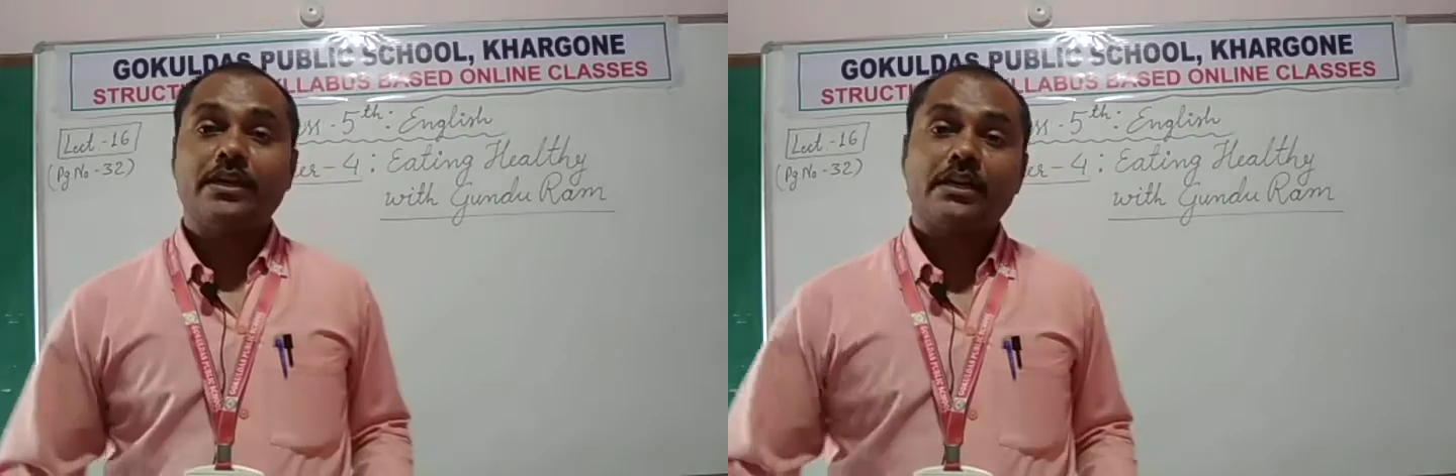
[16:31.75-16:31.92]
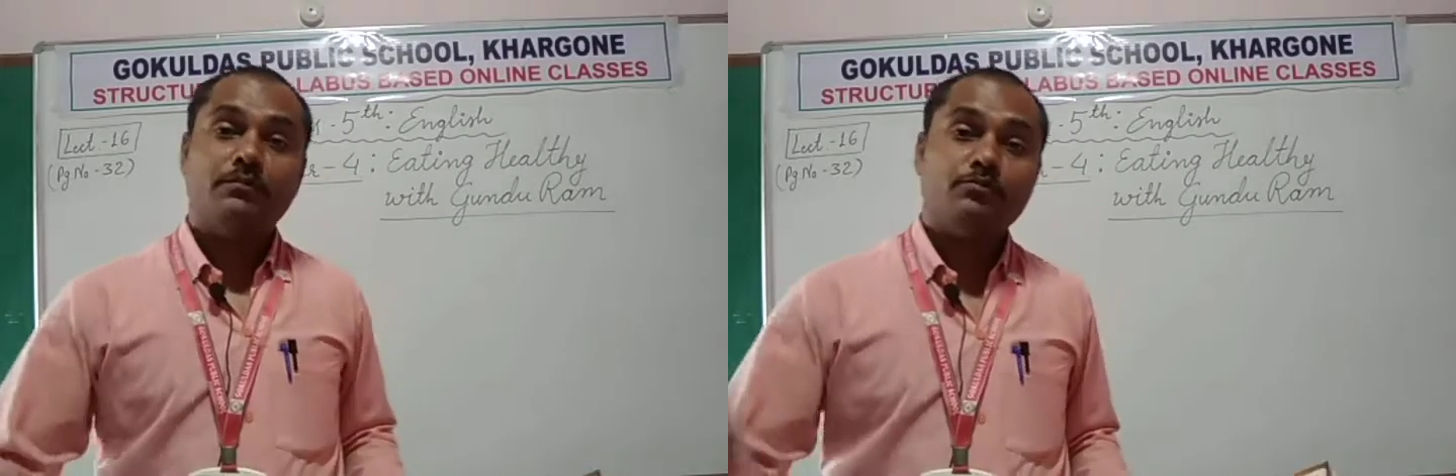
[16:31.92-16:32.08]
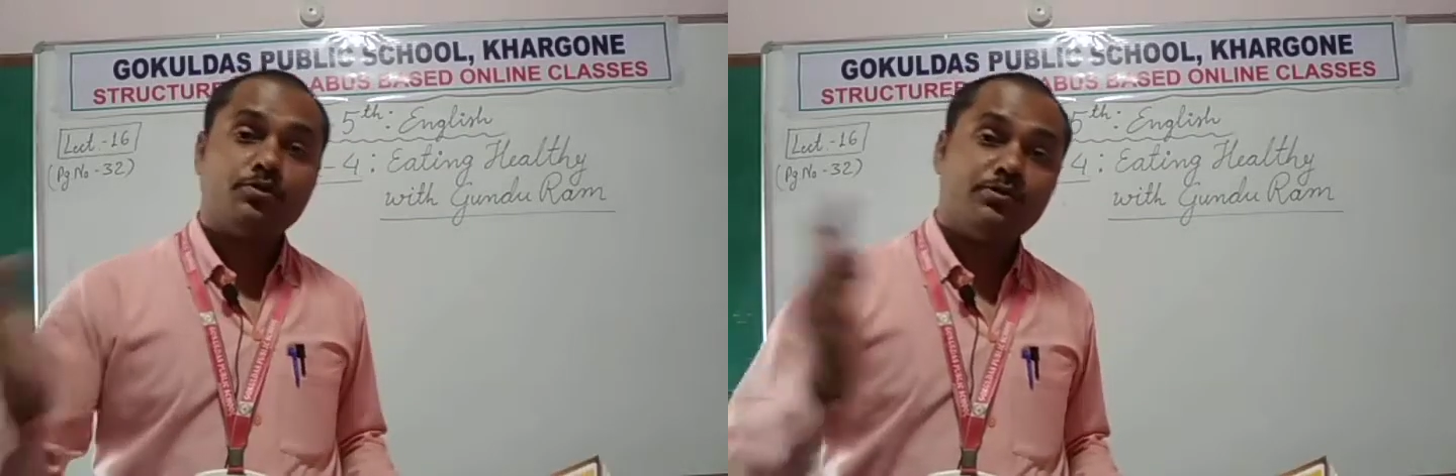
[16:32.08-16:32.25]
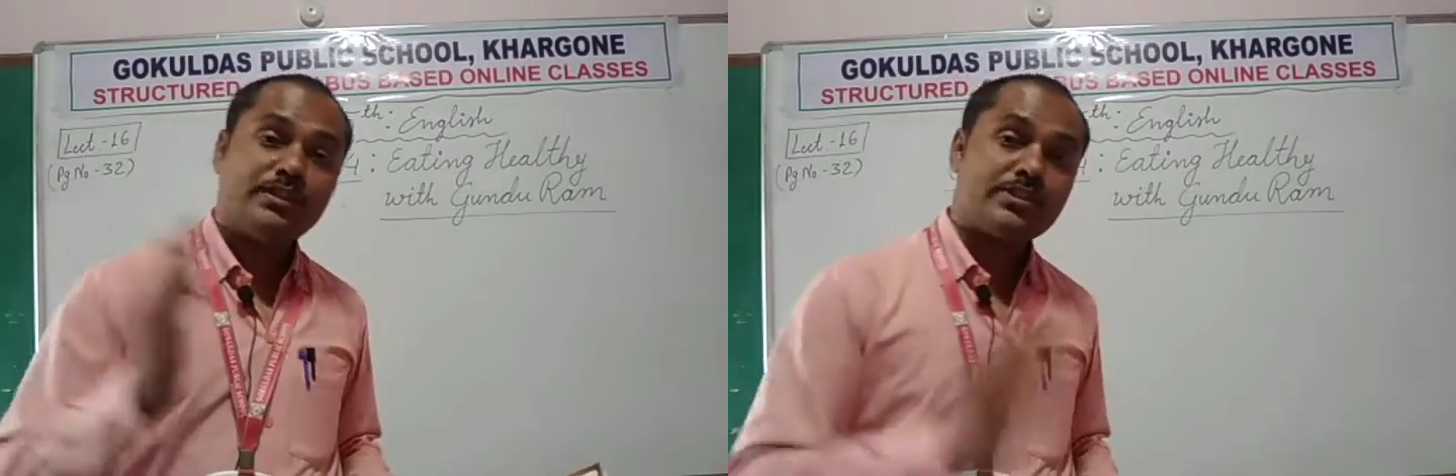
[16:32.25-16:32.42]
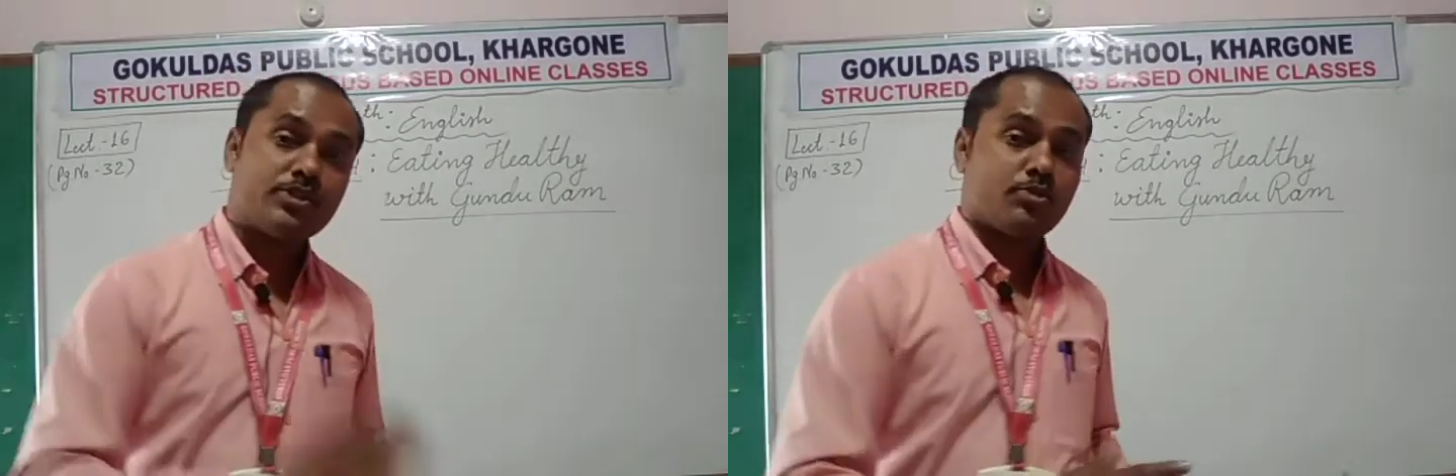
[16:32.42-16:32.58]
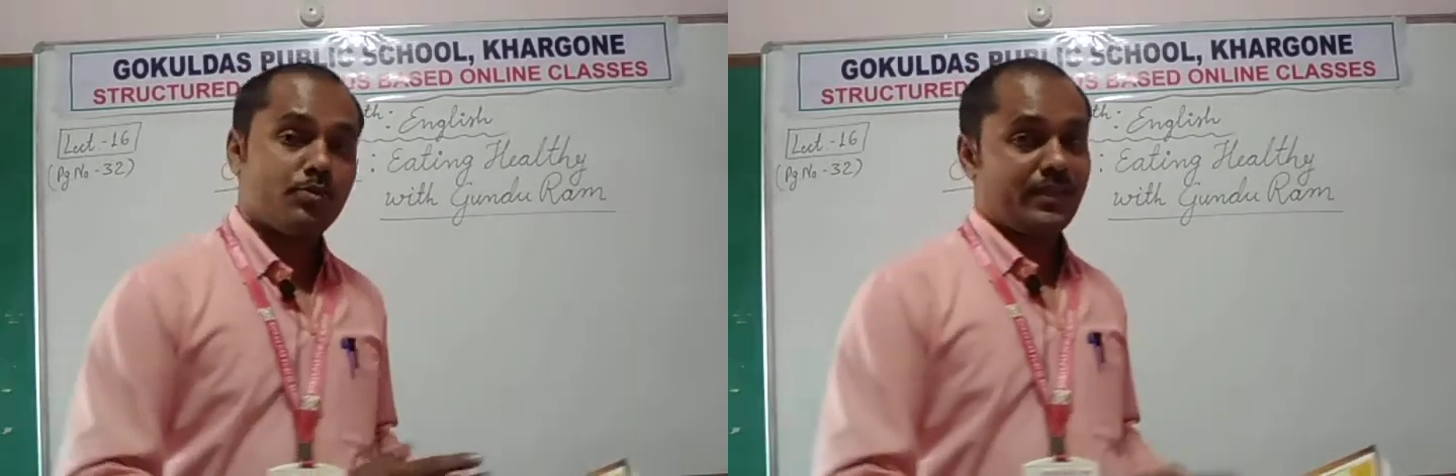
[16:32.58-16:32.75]
come to the
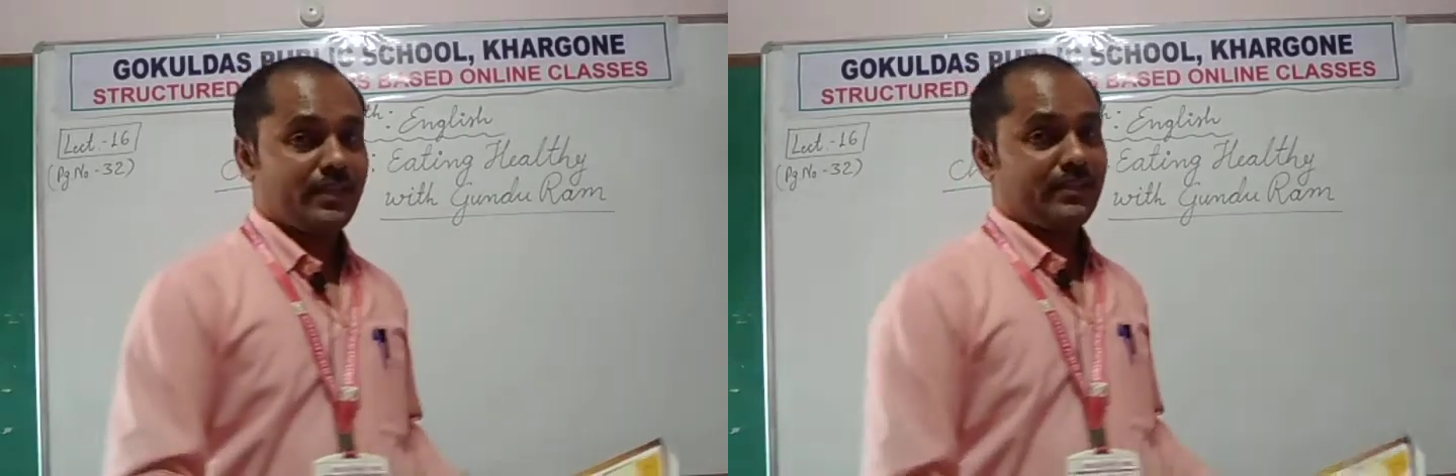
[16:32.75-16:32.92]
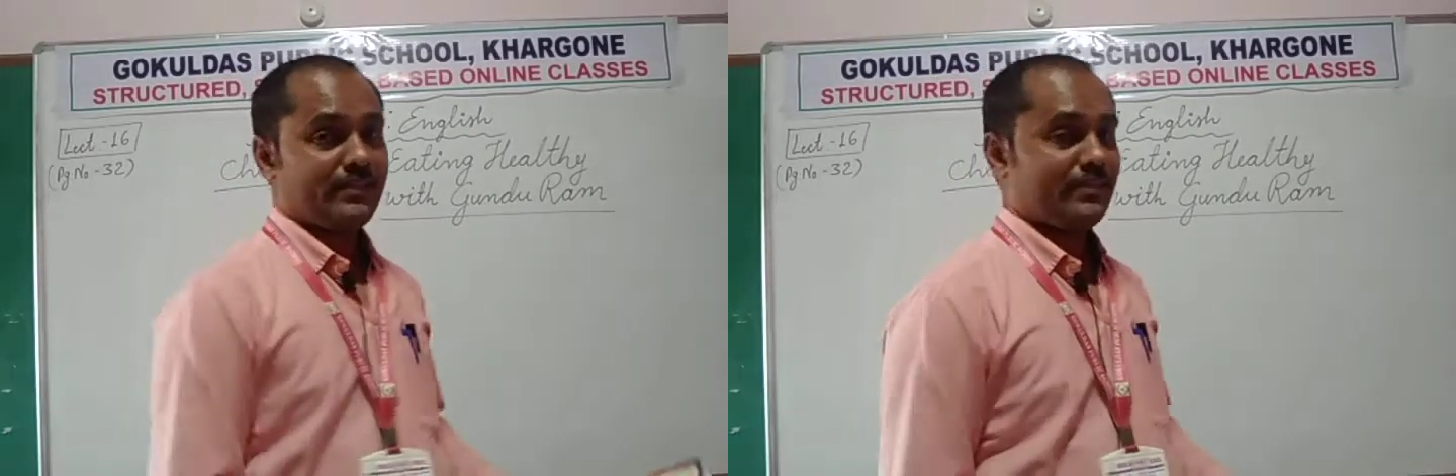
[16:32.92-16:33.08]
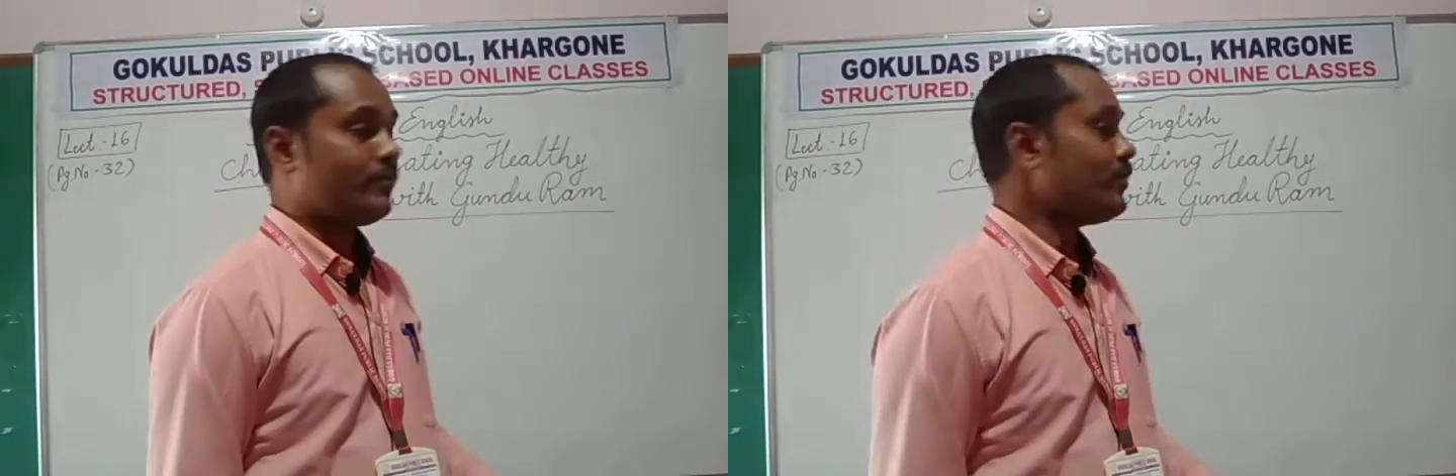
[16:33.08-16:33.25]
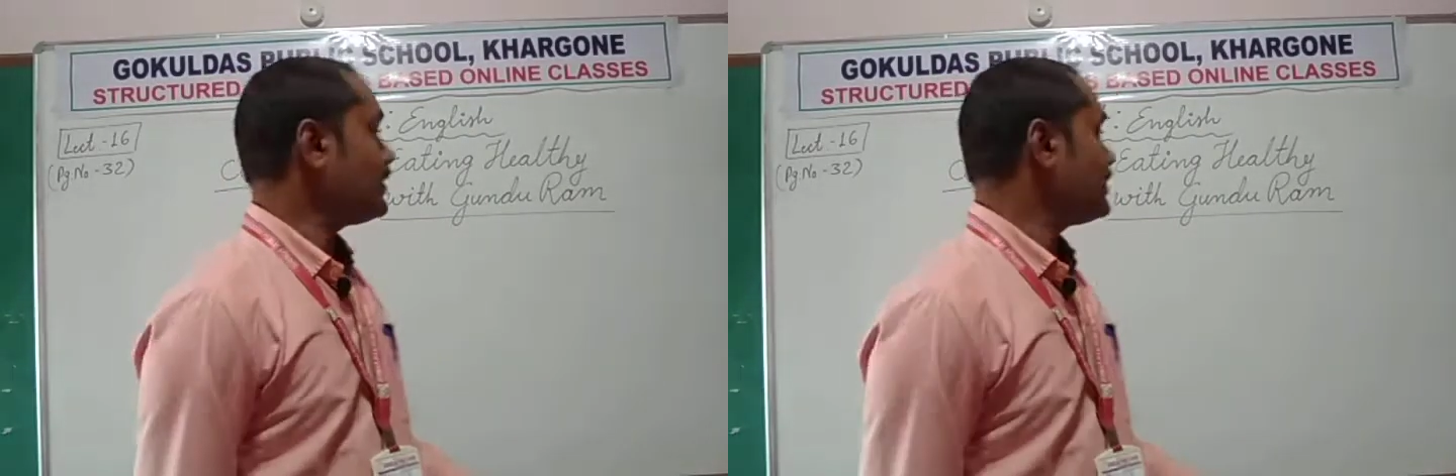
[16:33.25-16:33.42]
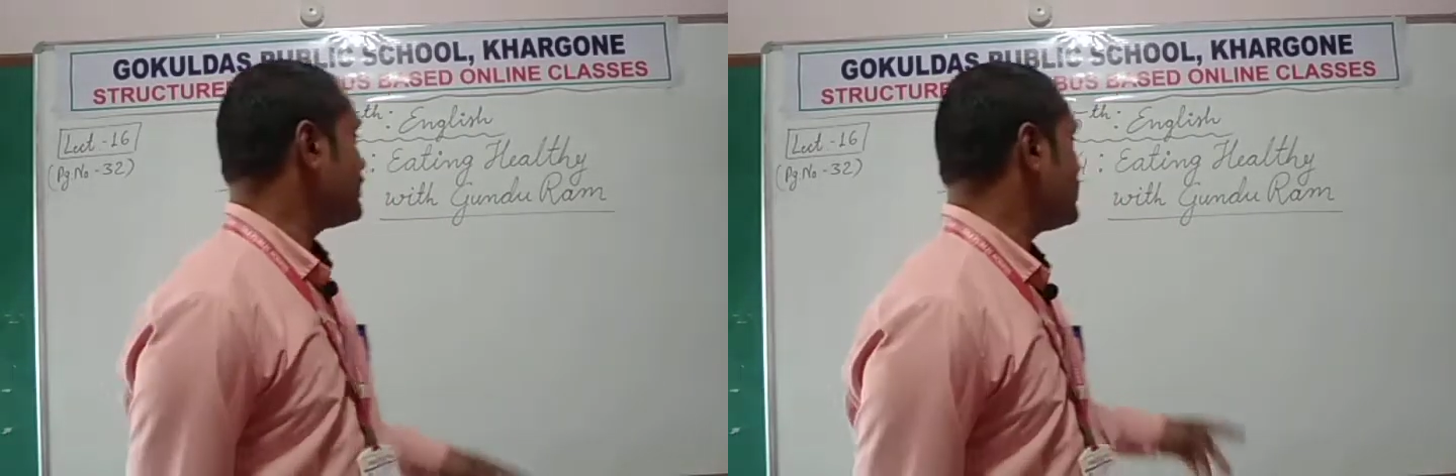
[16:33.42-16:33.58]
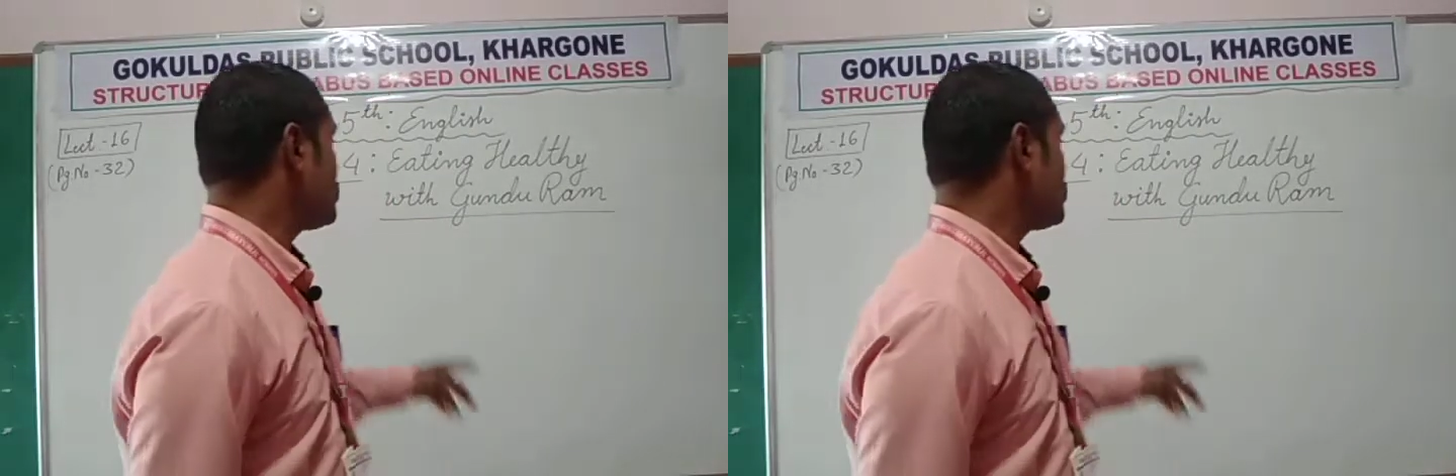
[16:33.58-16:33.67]
story. What is the